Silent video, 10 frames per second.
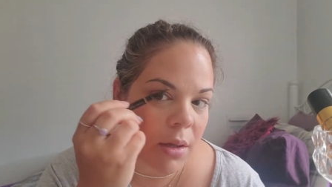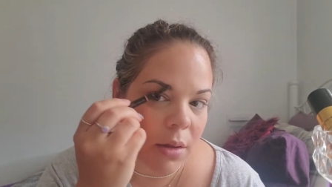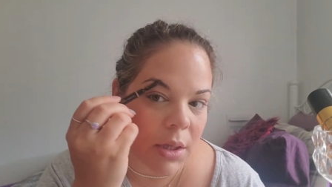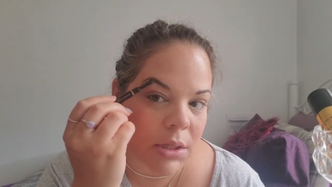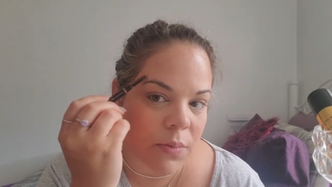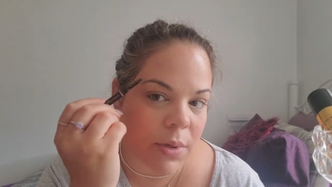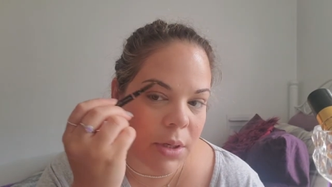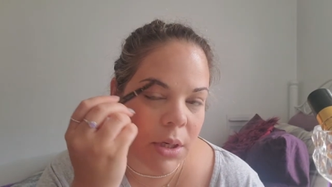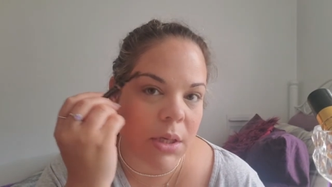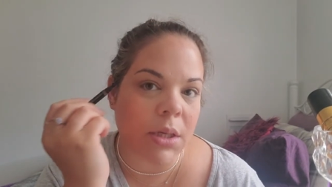This
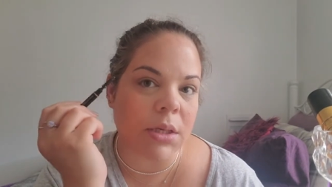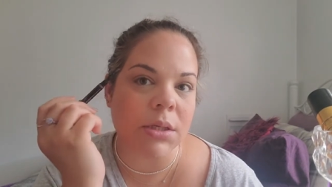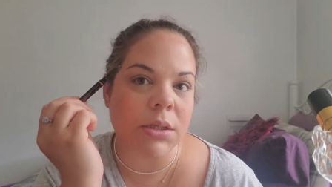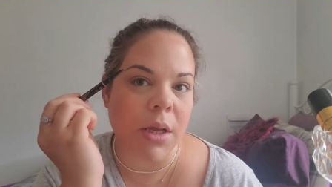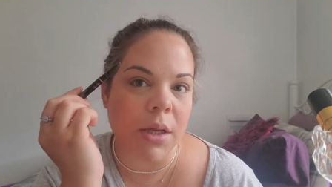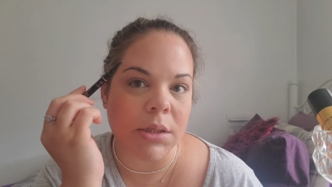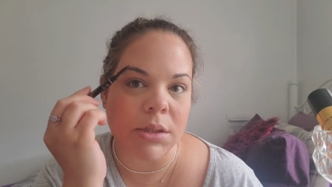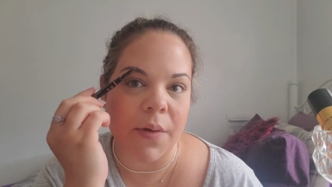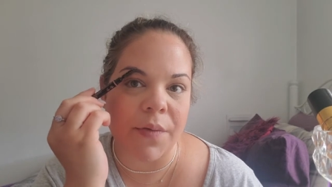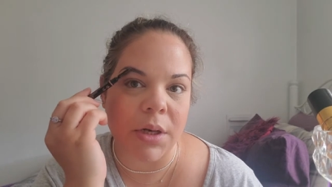one is
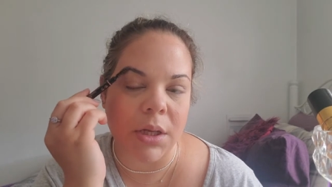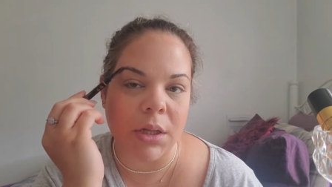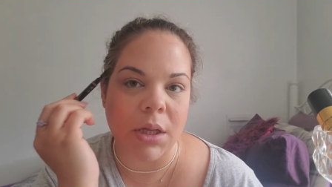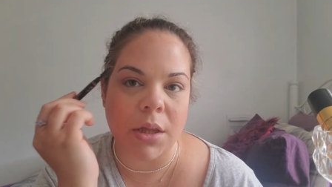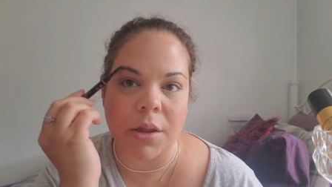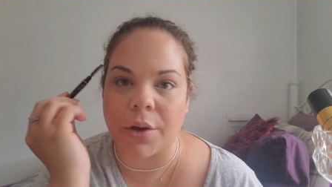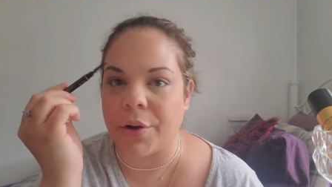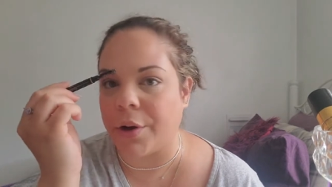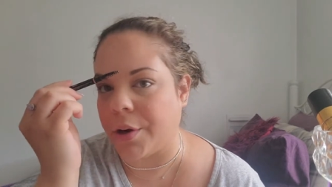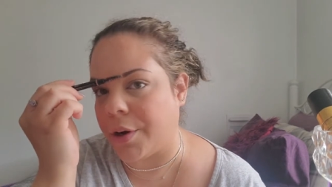definitely
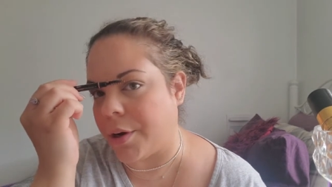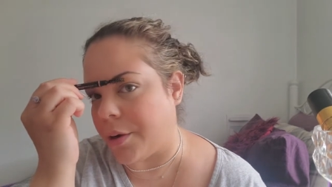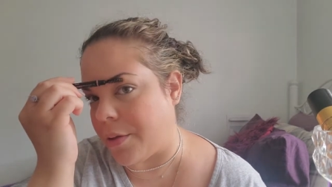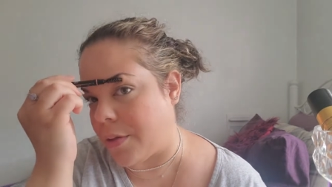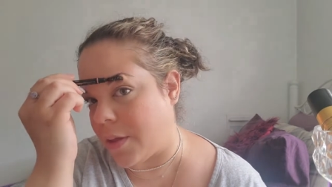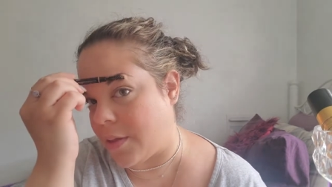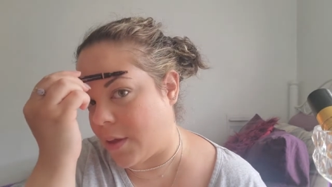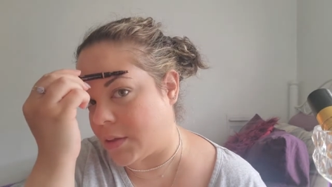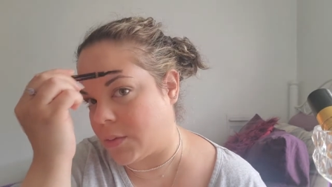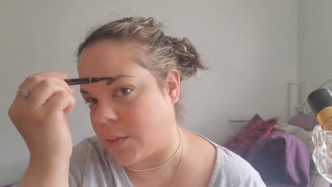thicker than
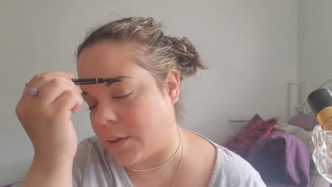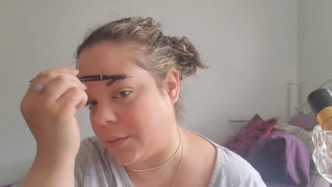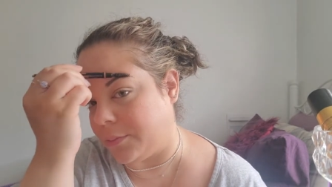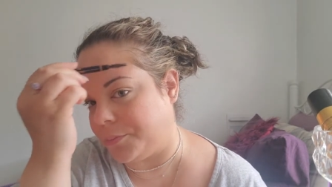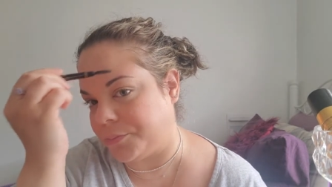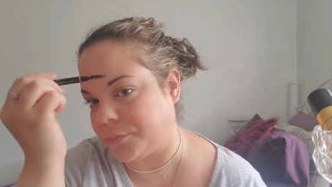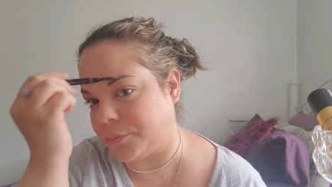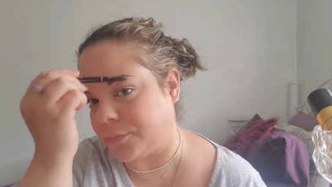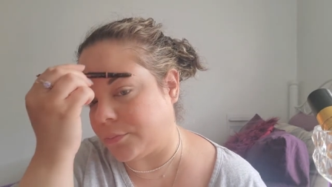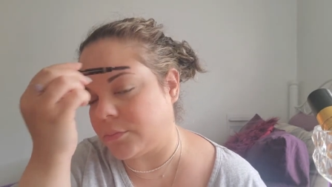this one.
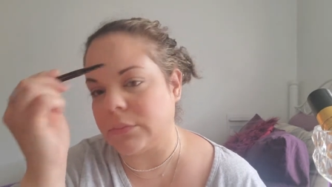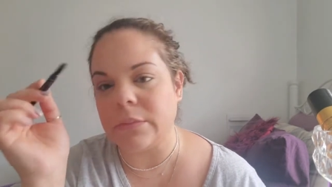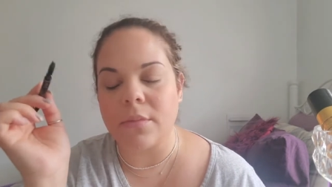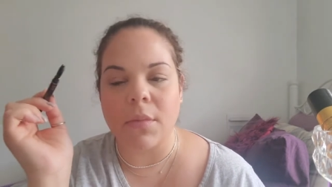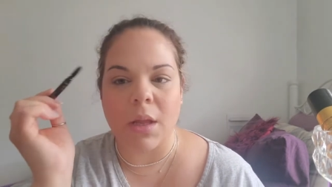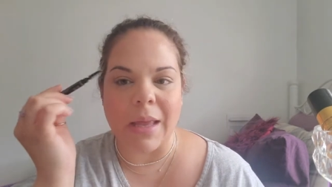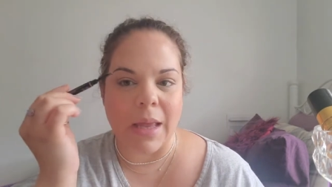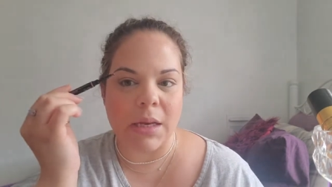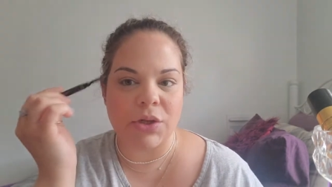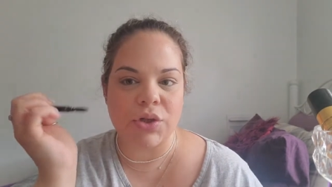
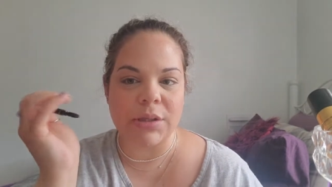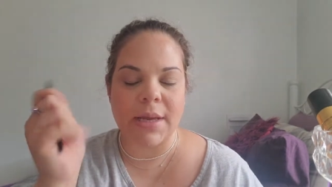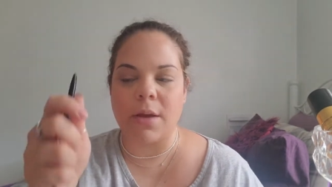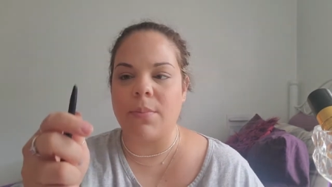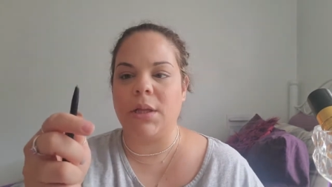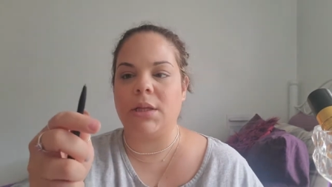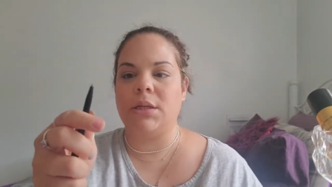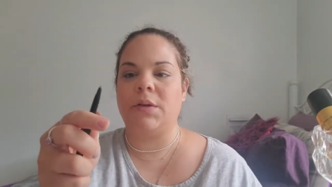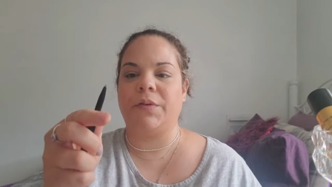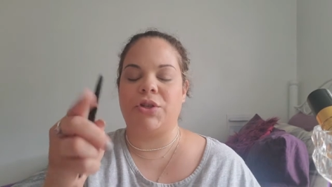And it's just like completely
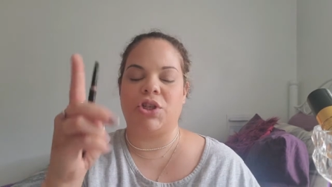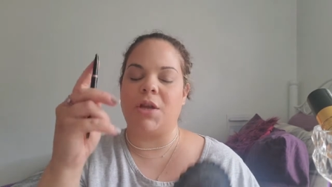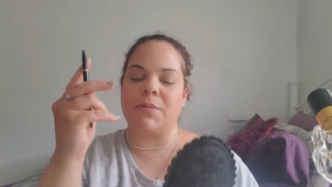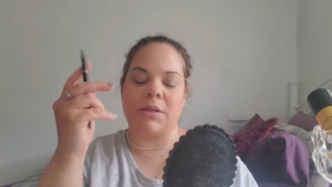different shapes.